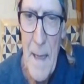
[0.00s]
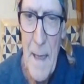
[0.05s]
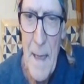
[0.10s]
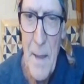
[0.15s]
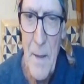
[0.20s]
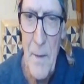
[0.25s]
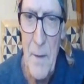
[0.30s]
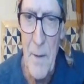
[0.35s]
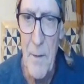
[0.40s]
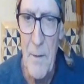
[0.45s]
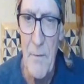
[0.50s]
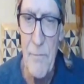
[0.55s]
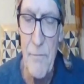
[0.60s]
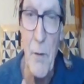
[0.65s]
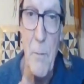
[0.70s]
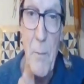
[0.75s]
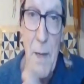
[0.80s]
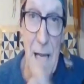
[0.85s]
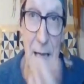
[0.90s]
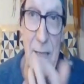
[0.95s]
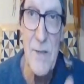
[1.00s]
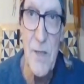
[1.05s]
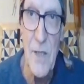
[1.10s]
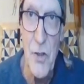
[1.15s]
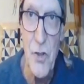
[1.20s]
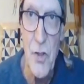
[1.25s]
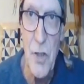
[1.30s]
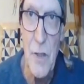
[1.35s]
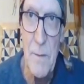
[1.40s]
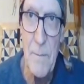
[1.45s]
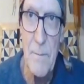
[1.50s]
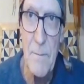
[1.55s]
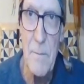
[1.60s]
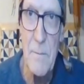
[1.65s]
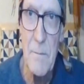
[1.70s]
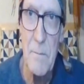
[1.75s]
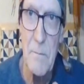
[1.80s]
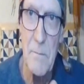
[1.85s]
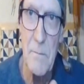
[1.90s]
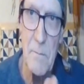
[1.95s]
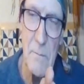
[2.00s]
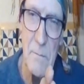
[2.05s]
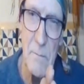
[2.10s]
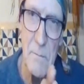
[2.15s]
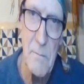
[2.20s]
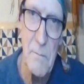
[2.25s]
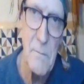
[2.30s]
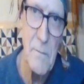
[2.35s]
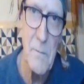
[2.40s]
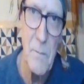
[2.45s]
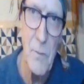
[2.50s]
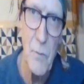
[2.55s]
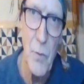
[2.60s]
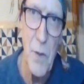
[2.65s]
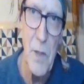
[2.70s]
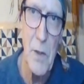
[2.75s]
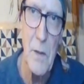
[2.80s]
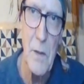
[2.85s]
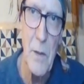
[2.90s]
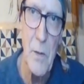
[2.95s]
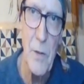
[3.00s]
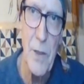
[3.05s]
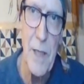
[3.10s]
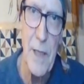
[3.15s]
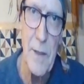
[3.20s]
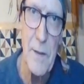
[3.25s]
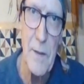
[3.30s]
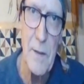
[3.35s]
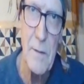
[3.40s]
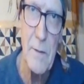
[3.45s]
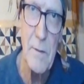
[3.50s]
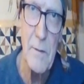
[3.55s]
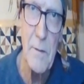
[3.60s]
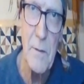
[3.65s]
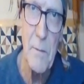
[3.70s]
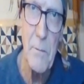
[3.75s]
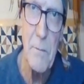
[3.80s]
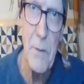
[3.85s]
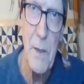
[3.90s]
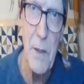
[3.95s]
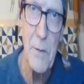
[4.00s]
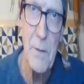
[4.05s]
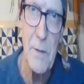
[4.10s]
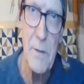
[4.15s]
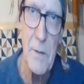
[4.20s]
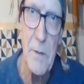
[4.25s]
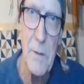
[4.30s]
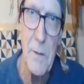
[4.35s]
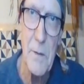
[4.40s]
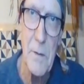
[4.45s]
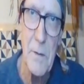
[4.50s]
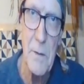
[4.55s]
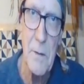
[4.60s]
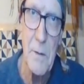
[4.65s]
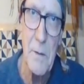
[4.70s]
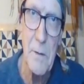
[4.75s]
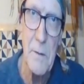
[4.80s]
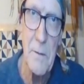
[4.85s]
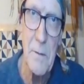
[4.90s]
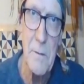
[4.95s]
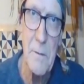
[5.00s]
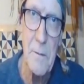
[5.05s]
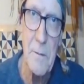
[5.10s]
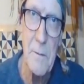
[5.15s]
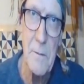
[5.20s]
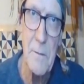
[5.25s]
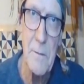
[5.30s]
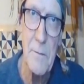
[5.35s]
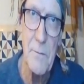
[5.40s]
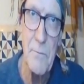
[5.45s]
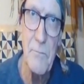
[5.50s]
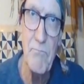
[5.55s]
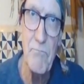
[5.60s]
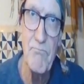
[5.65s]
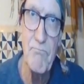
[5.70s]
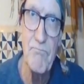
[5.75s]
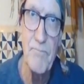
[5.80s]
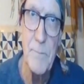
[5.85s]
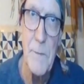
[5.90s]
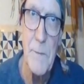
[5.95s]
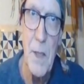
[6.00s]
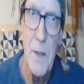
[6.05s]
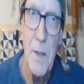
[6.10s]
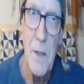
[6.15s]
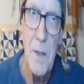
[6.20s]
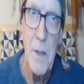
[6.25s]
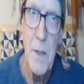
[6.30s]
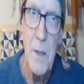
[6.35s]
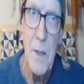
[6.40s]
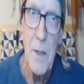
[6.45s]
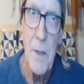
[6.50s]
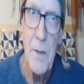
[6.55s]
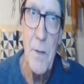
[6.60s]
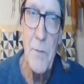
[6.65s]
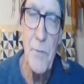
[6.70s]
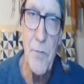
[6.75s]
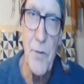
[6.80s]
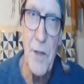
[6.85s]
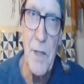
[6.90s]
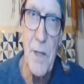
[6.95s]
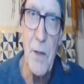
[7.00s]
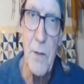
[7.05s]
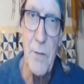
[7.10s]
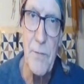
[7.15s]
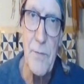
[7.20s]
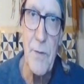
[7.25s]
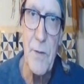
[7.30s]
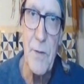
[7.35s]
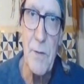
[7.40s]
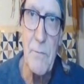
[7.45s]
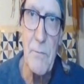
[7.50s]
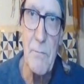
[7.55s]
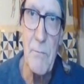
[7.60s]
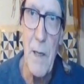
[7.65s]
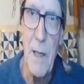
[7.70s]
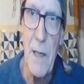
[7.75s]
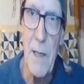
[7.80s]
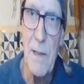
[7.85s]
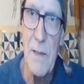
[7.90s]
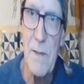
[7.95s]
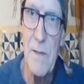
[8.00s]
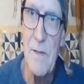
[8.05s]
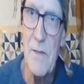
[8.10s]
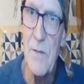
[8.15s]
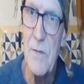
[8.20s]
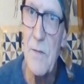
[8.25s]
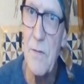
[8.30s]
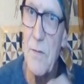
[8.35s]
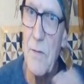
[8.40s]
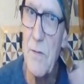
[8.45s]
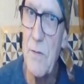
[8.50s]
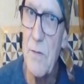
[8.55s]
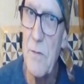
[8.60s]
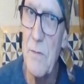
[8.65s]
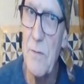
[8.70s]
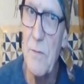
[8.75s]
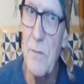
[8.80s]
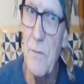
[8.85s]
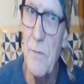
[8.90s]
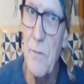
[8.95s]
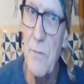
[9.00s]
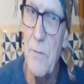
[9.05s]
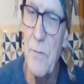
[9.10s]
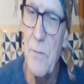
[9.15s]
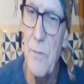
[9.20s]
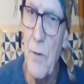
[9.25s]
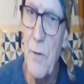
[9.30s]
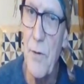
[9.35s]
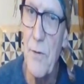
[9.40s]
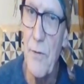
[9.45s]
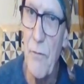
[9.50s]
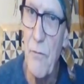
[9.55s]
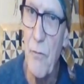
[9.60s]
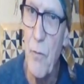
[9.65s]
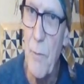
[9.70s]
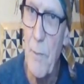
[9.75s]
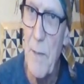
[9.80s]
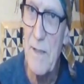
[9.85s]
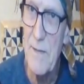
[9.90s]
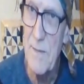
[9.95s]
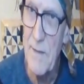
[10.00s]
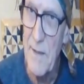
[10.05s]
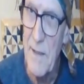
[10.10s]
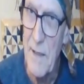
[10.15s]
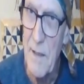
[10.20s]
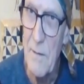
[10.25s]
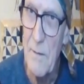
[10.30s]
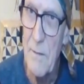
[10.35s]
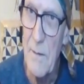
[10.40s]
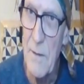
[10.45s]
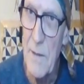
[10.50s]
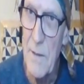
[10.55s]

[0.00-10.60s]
From Lac Saint-Jean, we are located about 300 miles north of Quebec City, okay?